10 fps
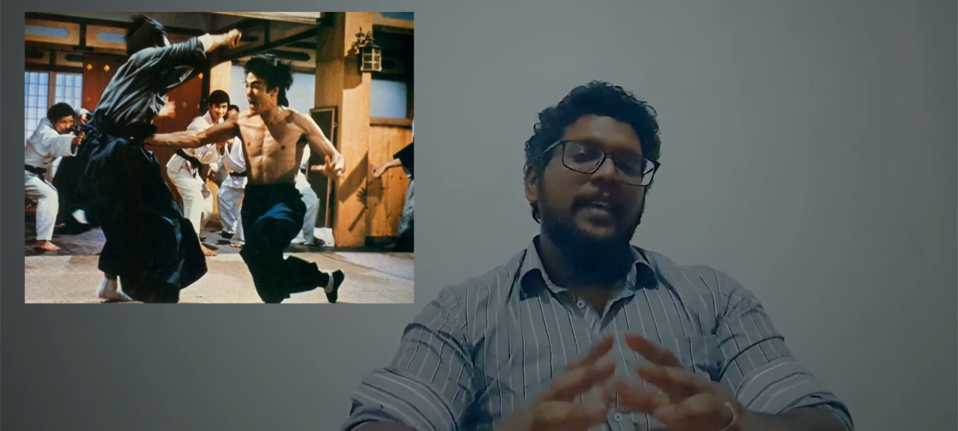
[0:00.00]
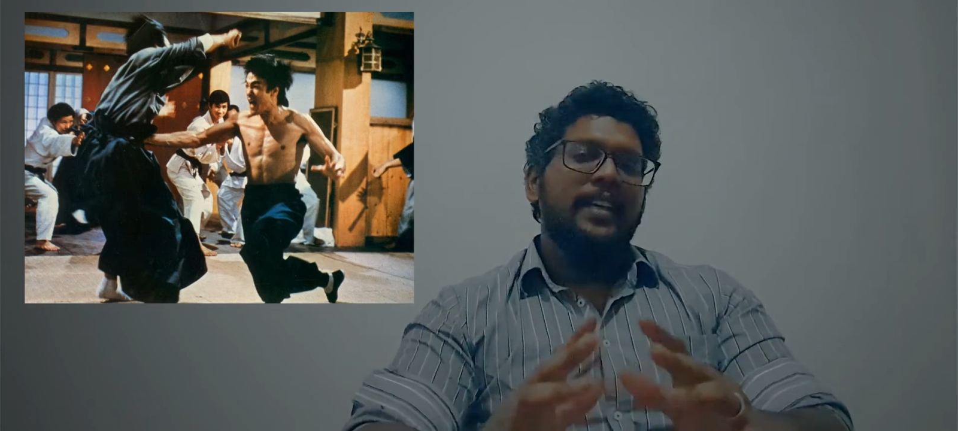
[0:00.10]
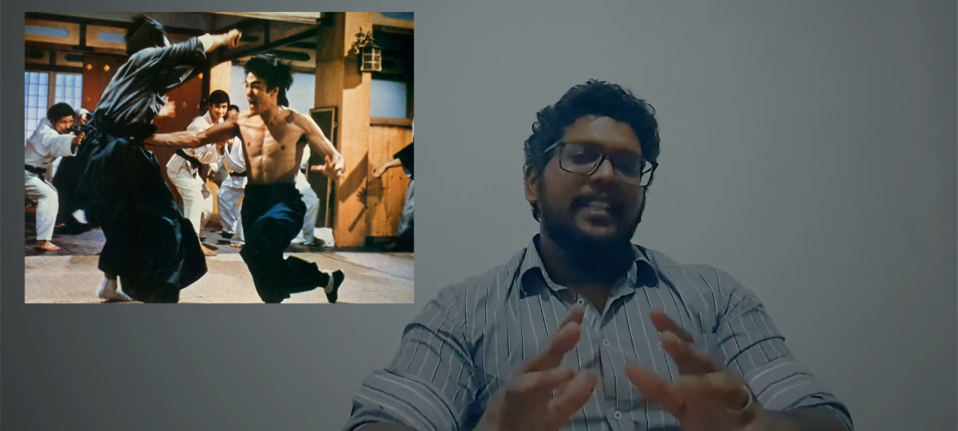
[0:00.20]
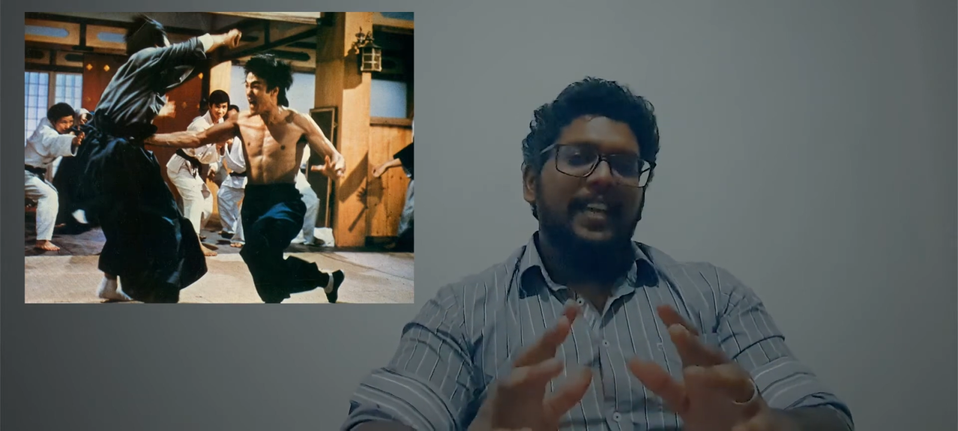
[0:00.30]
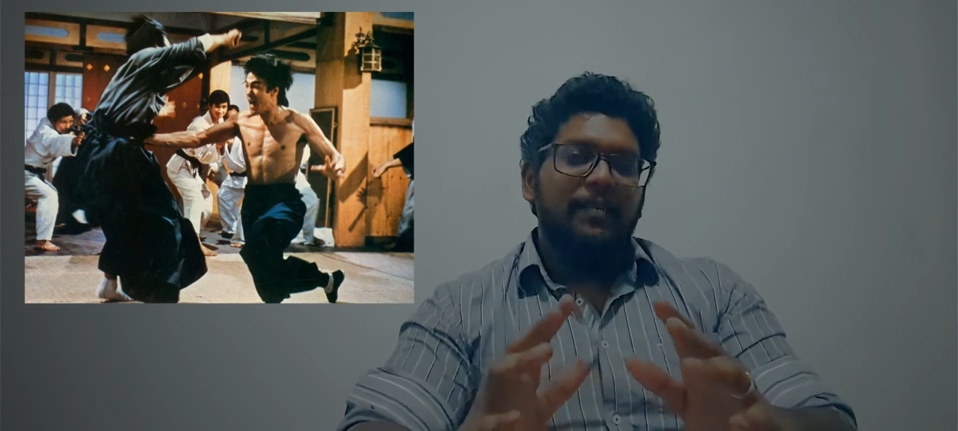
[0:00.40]

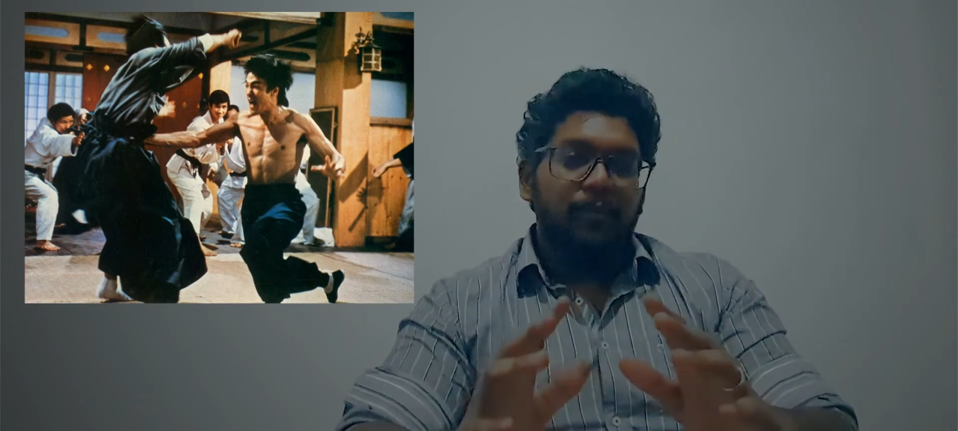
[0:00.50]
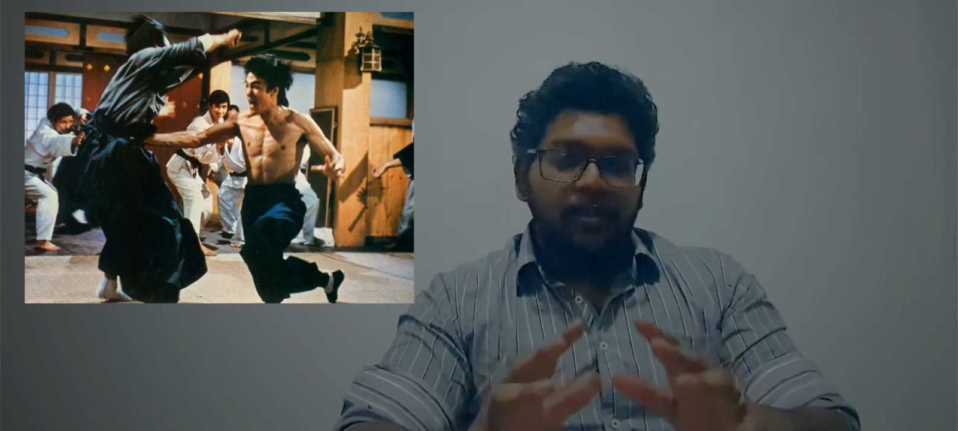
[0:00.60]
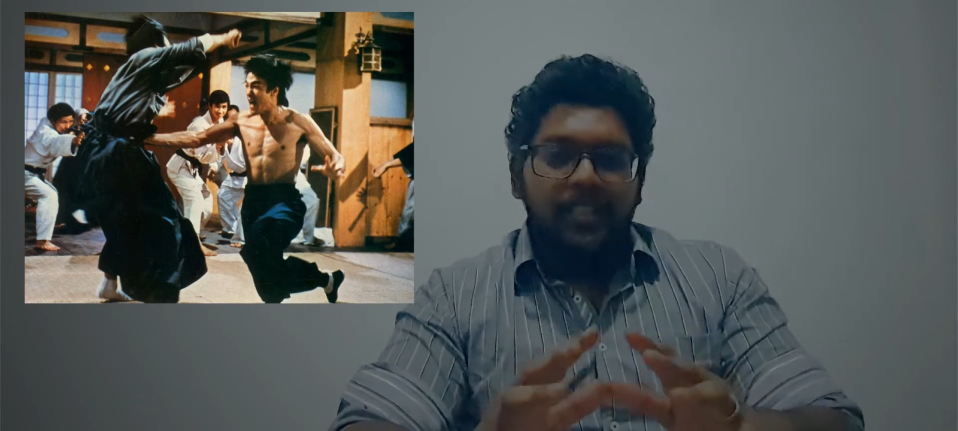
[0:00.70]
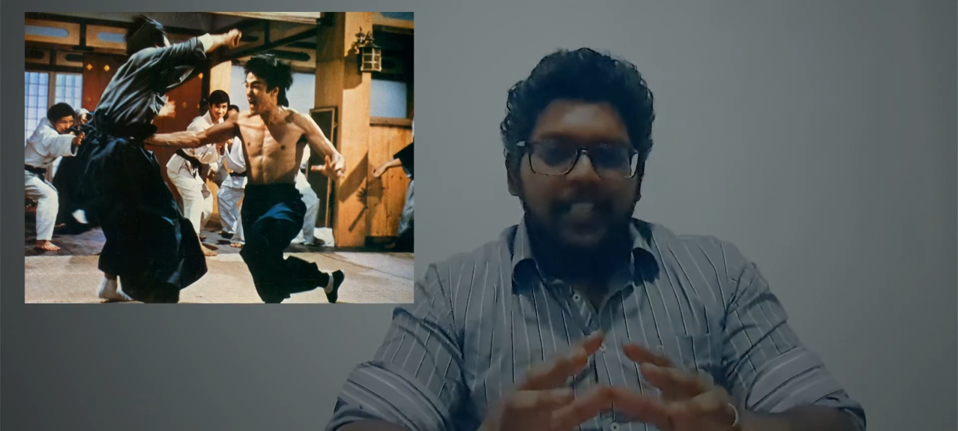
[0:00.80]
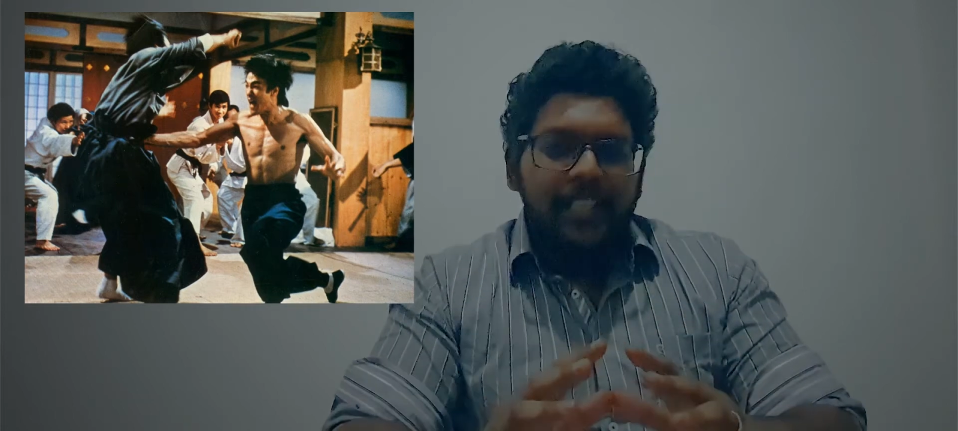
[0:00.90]
that
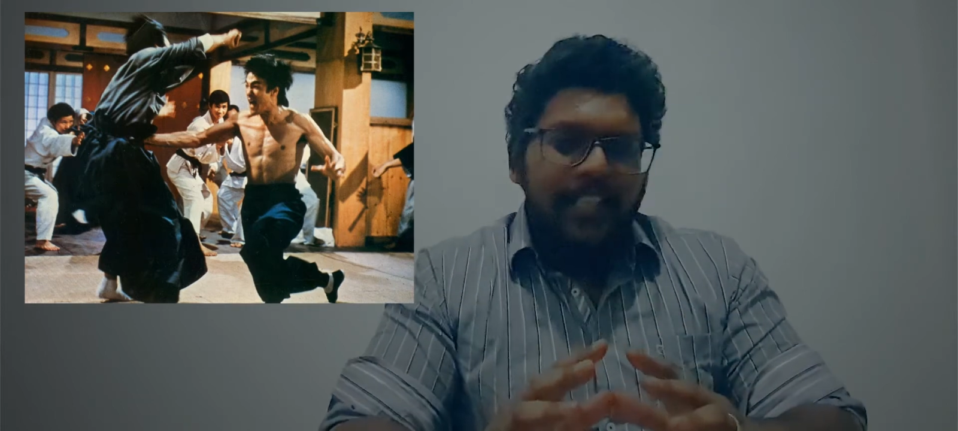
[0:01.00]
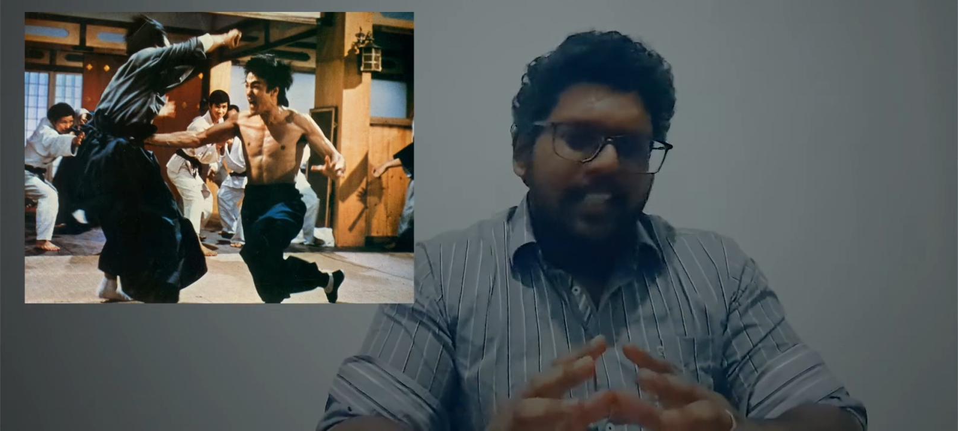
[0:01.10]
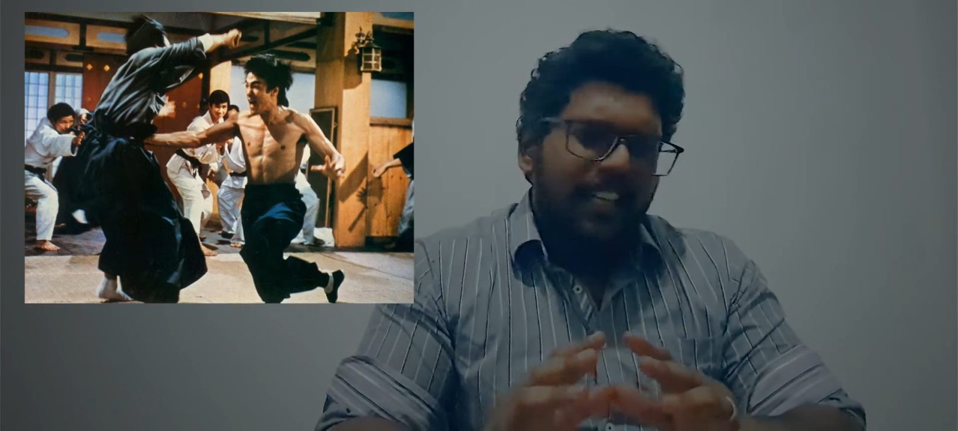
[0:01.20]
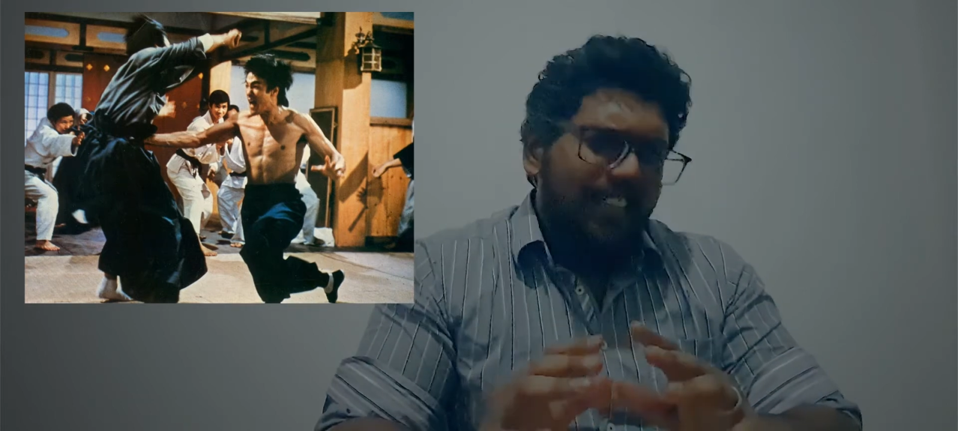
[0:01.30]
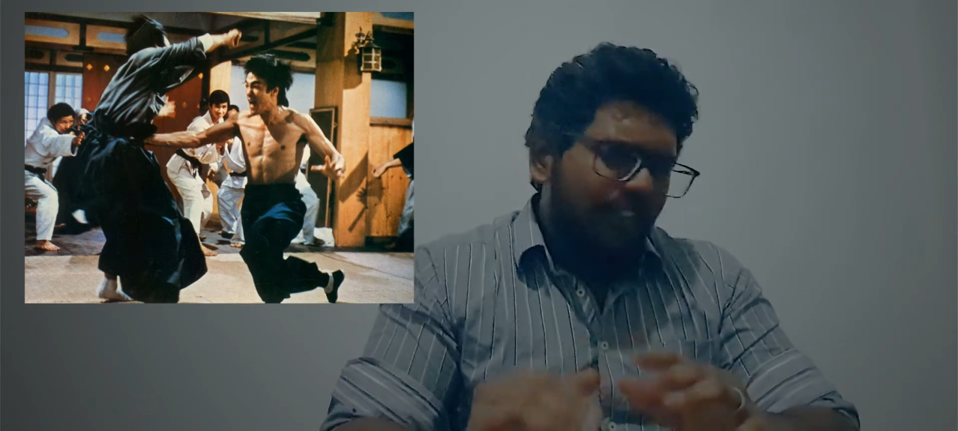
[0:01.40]
Bruce Lee did
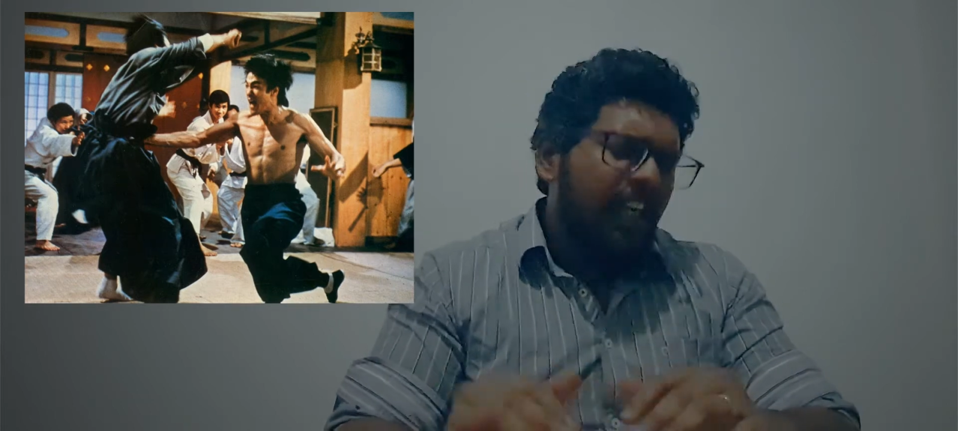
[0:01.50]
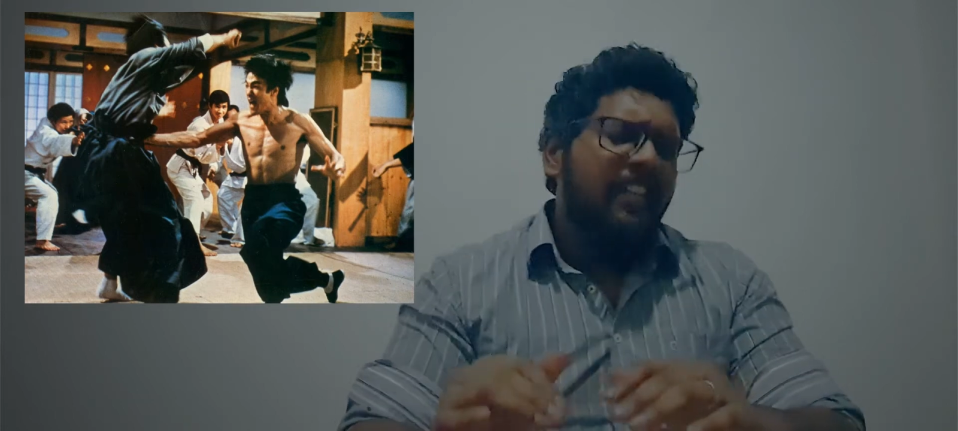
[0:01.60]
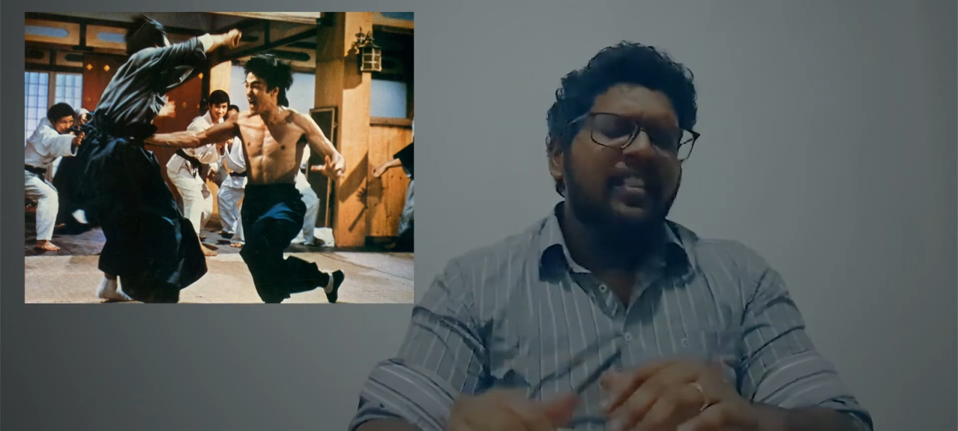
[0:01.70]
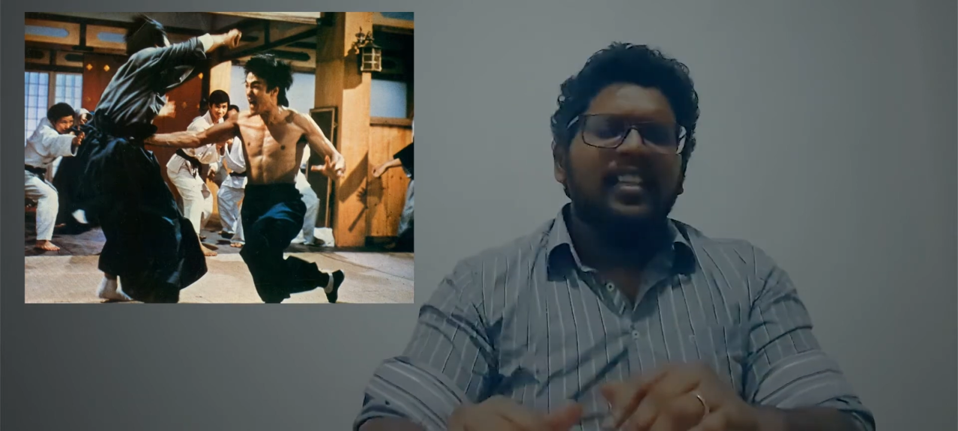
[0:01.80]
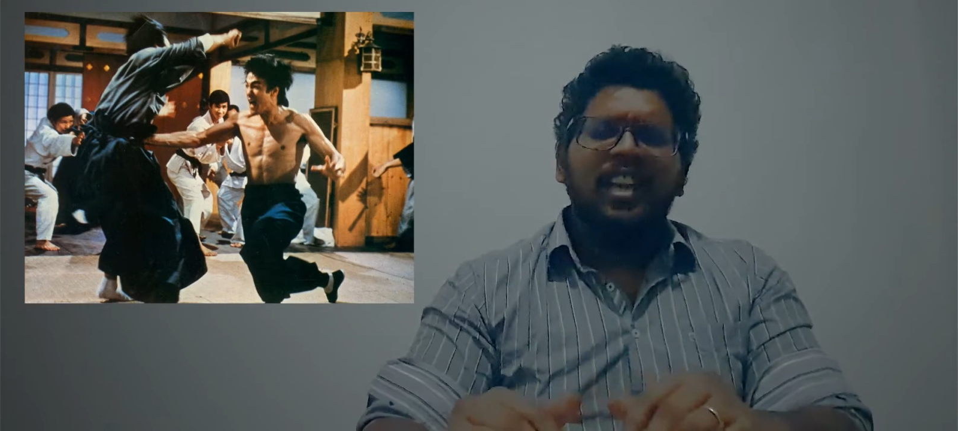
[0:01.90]
that even until